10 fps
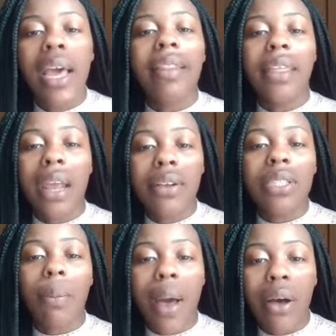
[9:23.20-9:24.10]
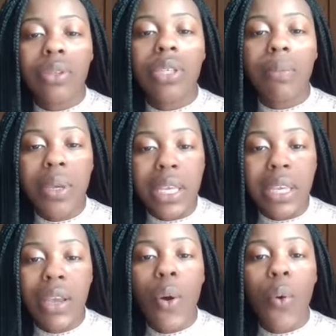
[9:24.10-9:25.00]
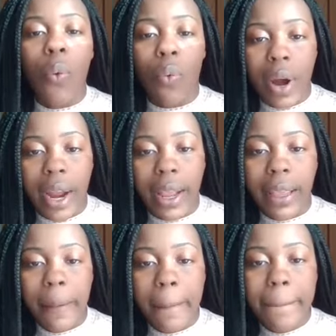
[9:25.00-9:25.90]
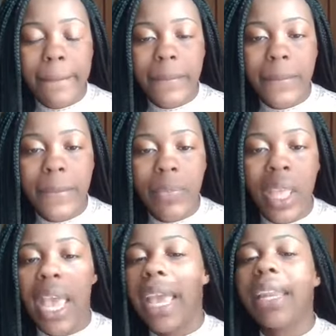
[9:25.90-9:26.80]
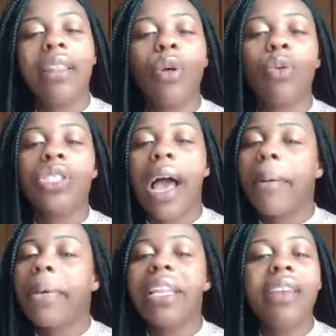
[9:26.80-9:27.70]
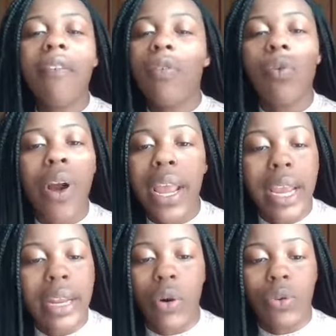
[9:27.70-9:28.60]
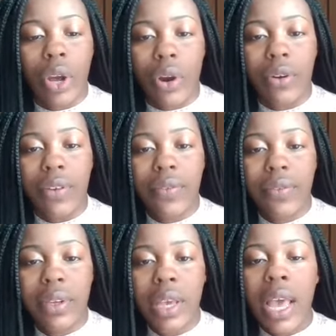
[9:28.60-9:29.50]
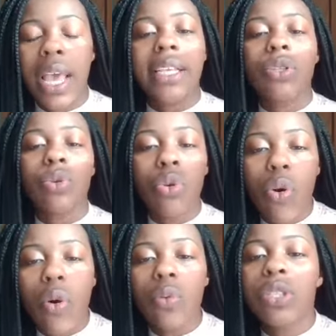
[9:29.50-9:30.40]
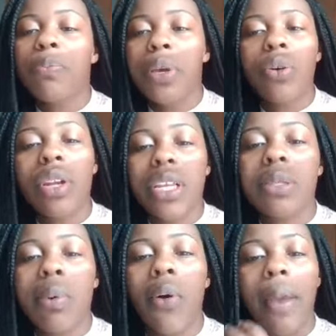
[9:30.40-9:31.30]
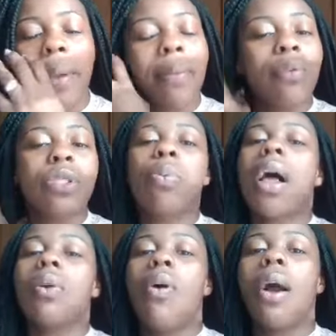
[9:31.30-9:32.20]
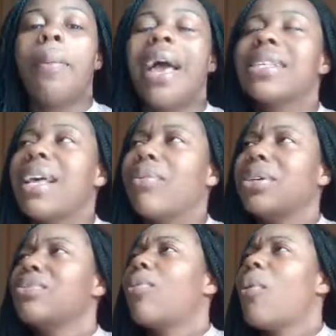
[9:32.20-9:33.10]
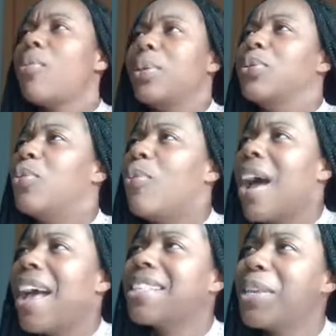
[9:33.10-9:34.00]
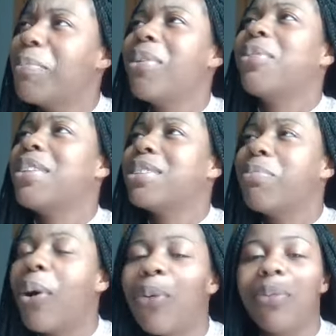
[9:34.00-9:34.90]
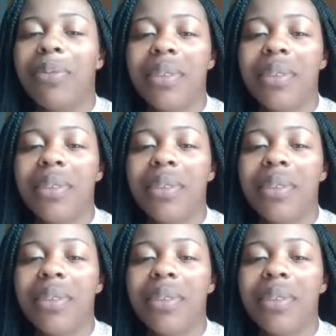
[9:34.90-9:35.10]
There is about to be rain. And in those times, it never rained on the earth. And so Noah was building this boat, and people was probably walking past like, what's wrong with dude? Why is he building this boat?